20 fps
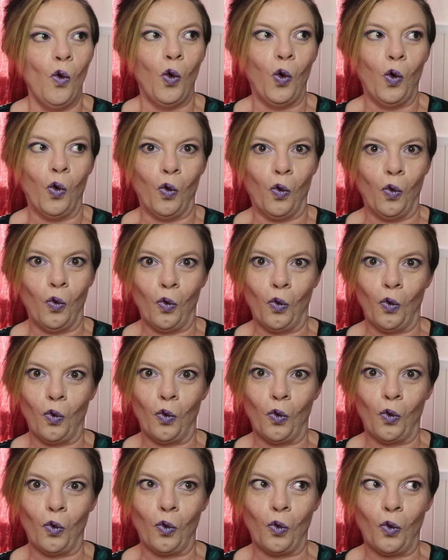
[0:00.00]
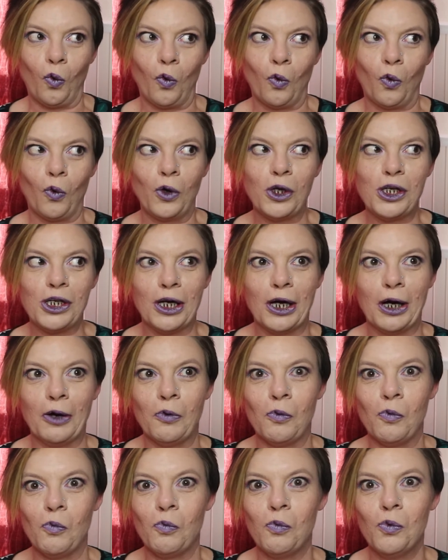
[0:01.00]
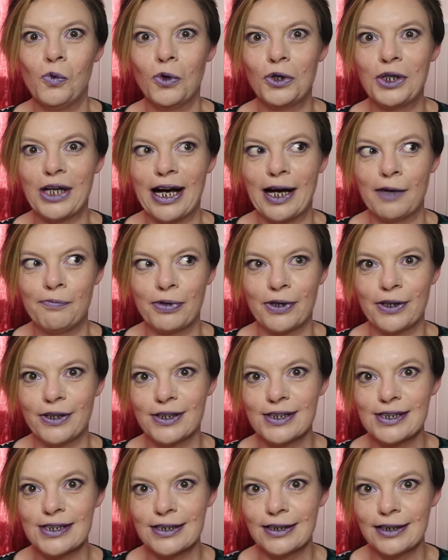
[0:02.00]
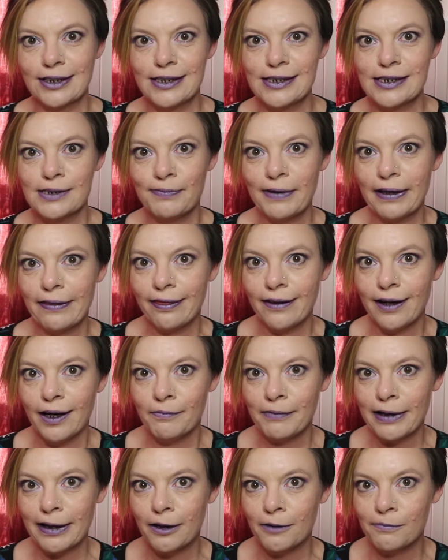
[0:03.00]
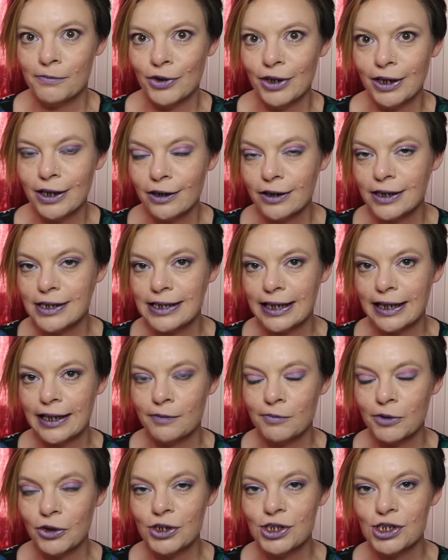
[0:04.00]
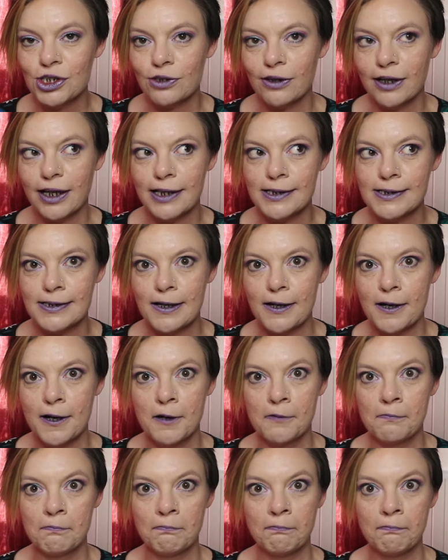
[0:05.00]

Would I personally spend that amount of money on a daily moisturiser?